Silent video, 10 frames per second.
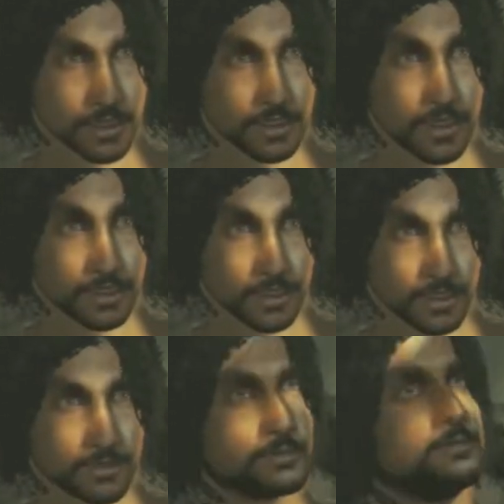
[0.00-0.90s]
But how do we
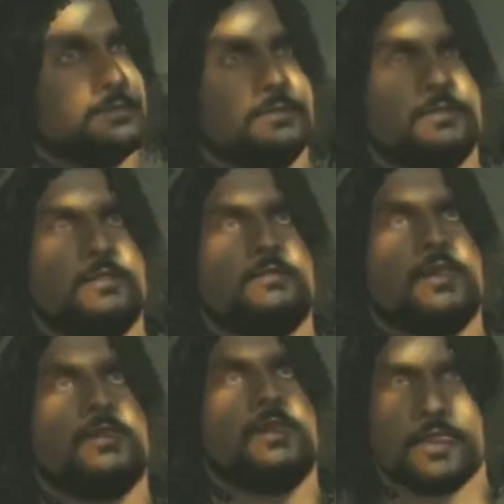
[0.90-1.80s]
know it's you?
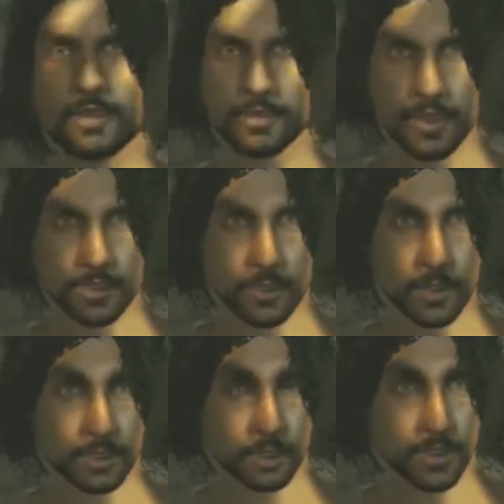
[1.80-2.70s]

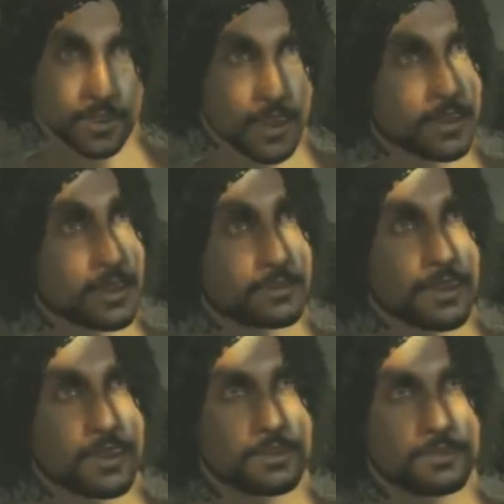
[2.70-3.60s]
Maybe you just took